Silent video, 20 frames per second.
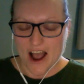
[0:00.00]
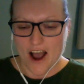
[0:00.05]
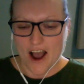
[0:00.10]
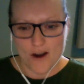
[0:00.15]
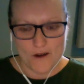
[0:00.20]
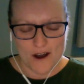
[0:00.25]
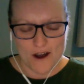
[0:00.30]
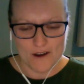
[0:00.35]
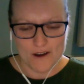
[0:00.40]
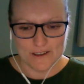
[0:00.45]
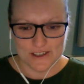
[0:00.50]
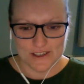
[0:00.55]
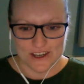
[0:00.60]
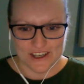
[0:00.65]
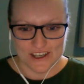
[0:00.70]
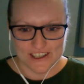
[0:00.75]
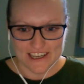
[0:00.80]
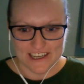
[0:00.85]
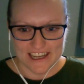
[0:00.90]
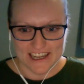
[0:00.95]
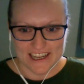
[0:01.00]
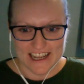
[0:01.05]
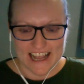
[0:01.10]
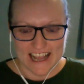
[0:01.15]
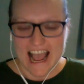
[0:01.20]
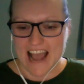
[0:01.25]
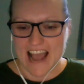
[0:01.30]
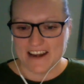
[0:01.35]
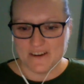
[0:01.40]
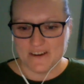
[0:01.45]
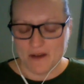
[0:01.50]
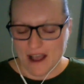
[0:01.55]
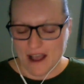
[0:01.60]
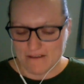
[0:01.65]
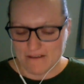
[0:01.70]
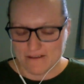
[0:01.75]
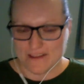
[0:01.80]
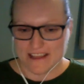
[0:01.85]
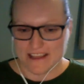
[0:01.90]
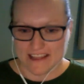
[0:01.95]
oh, hold on. Not
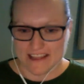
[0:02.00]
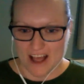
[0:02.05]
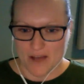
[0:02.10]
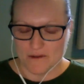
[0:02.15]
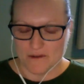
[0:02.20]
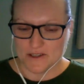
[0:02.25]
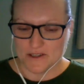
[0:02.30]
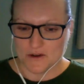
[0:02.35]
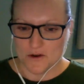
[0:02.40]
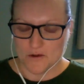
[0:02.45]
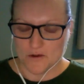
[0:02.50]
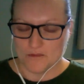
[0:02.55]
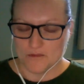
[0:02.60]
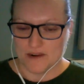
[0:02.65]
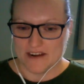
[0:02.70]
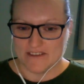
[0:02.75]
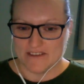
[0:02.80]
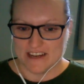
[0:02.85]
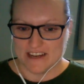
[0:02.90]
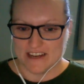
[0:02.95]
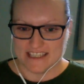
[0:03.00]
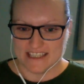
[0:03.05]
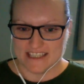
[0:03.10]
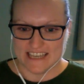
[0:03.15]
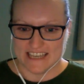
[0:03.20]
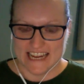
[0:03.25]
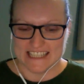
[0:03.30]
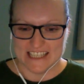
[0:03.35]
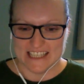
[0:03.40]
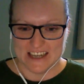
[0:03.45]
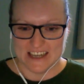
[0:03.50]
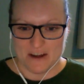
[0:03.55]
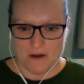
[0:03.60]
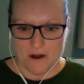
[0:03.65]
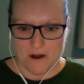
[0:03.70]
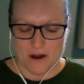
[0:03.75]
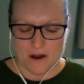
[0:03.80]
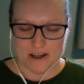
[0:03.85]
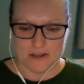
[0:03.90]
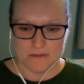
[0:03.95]
everything that I was taught previously is,
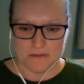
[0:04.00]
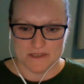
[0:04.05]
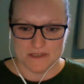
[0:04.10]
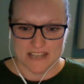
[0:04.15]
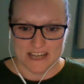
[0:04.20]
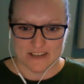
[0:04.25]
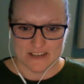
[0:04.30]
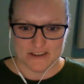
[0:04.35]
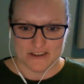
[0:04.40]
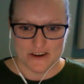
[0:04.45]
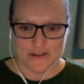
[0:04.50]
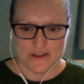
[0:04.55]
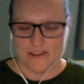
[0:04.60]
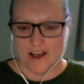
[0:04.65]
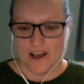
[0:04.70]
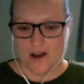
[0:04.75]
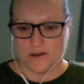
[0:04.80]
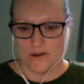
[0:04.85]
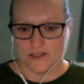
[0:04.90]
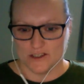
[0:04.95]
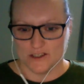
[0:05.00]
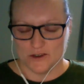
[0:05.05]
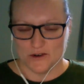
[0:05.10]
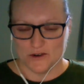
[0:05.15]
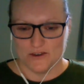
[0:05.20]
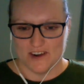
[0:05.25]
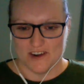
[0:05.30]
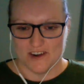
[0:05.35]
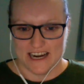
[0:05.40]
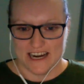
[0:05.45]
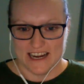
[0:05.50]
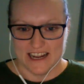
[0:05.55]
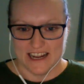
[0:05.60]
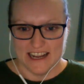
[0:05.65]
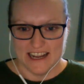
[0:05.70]
100% truth in the whole story.